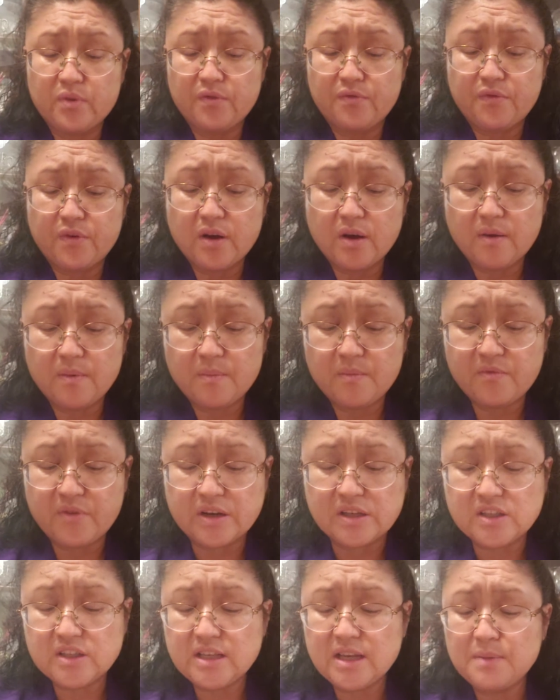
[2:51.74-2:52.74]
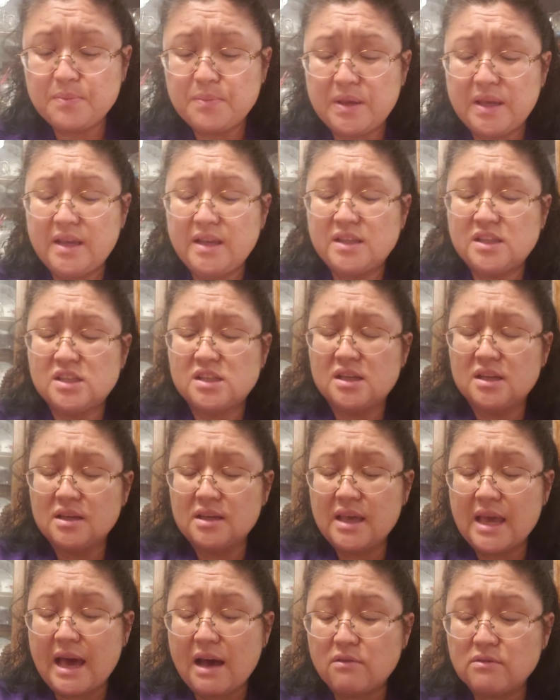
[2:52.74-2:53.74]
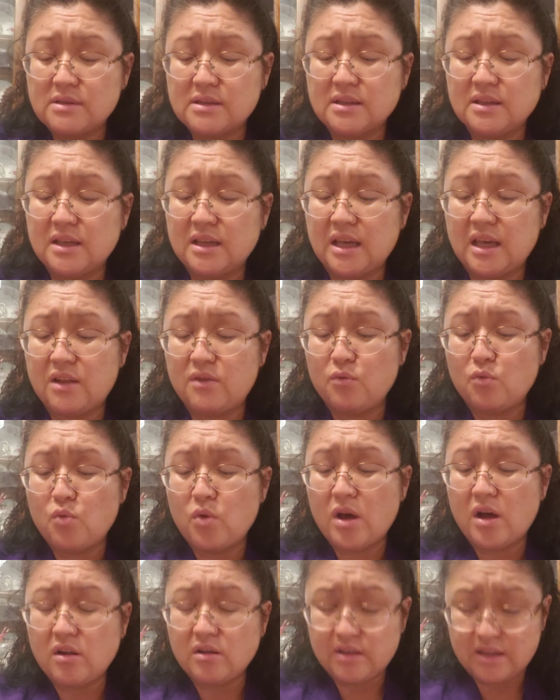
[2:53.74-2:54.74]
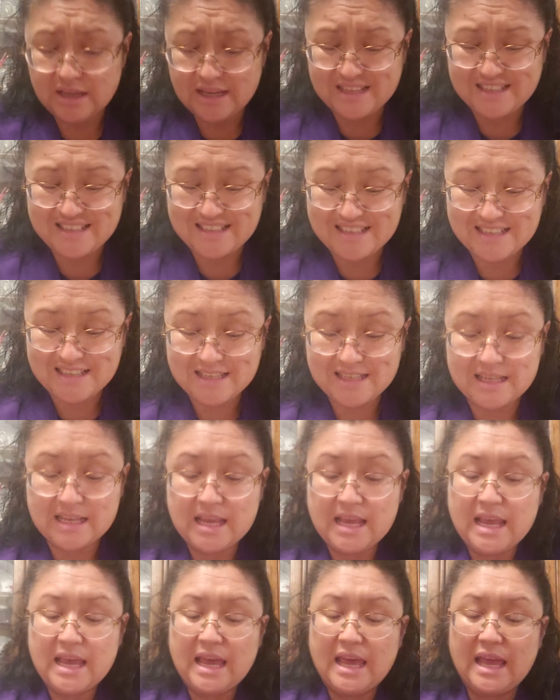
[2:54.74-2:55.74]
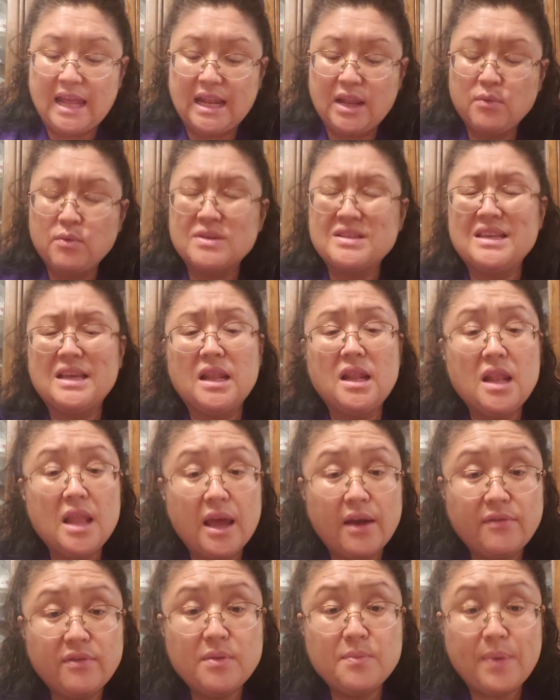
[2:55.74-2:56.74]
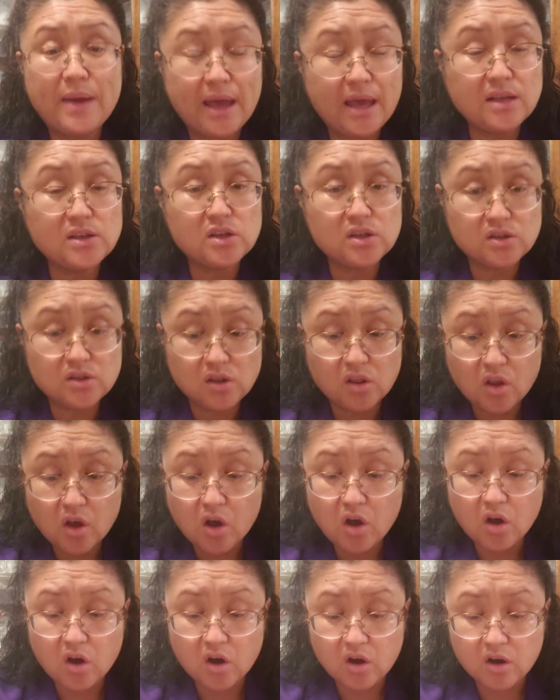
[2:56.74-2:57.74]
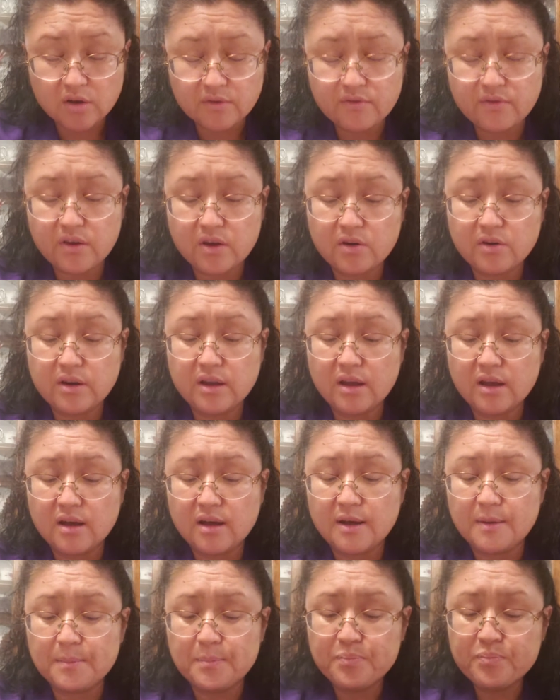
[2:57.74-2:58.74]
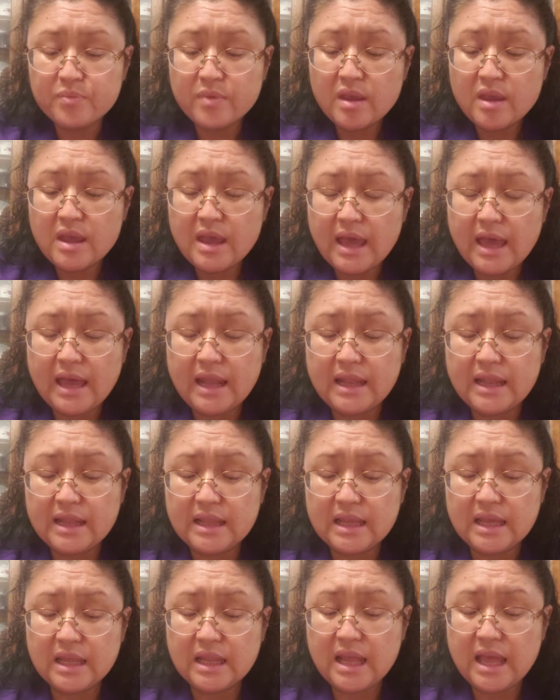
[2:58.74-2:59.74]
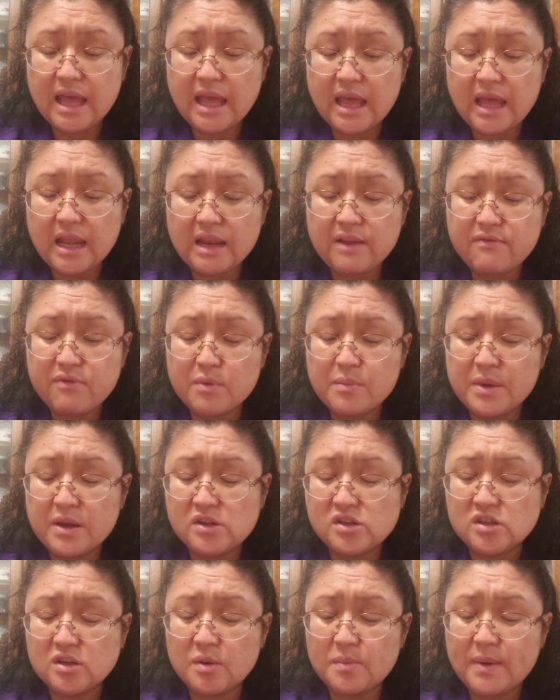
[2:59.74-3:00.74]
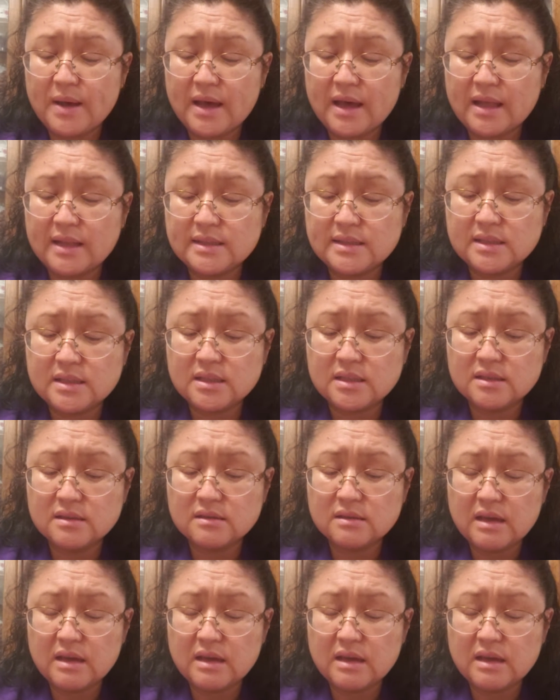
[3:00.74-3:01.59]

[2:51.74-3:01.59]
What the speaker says: from Virginia Beach Counseling and Wellness, and it was 11 pages long, very and it had information about